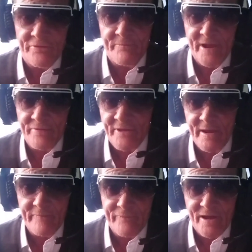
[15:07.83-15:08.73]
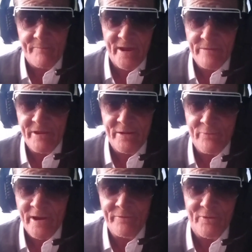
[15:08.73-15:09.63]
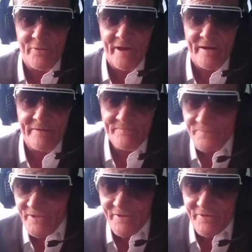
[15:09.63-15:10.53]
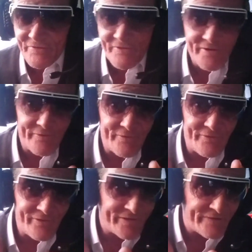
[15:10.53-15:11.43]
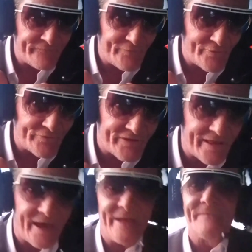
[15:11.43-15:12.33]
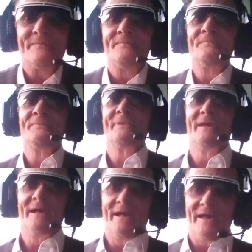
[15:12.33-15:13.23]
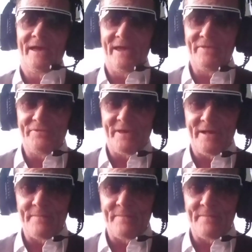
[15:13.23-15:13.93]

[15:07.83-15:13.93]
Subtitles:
is about to have a baby granddaughter, so looking forward to that. And